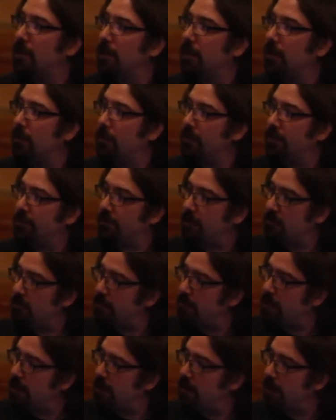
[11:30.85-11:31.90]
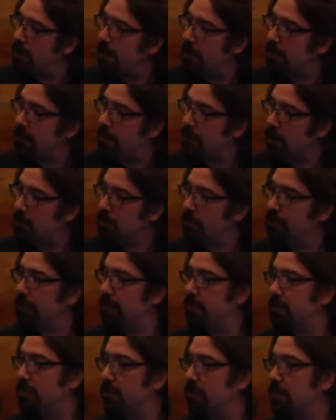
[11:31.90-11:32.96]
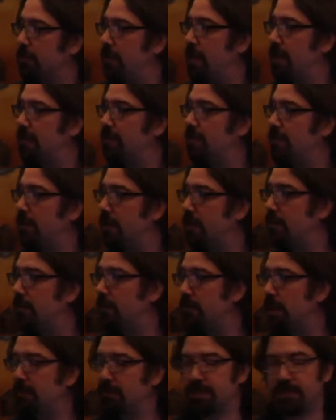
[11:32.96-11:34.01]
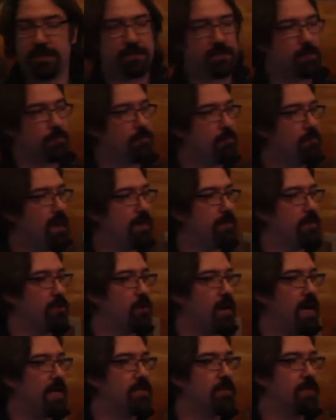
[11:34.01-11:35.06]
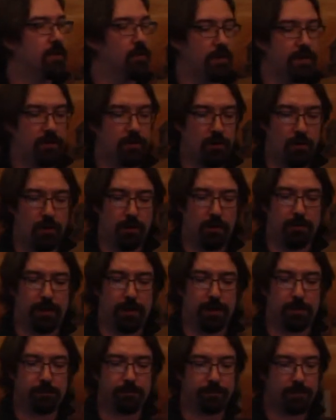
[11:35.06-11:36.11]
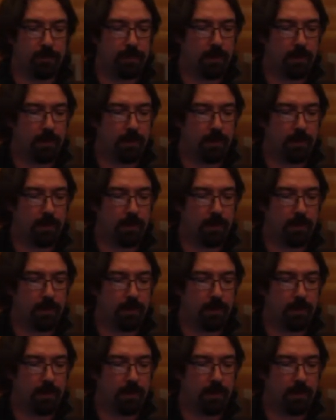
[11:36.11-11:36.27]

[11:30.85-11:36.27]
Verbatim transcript: uh, with some of the, uh, the garbled internal mess that, that represents the method they're actually going to call there.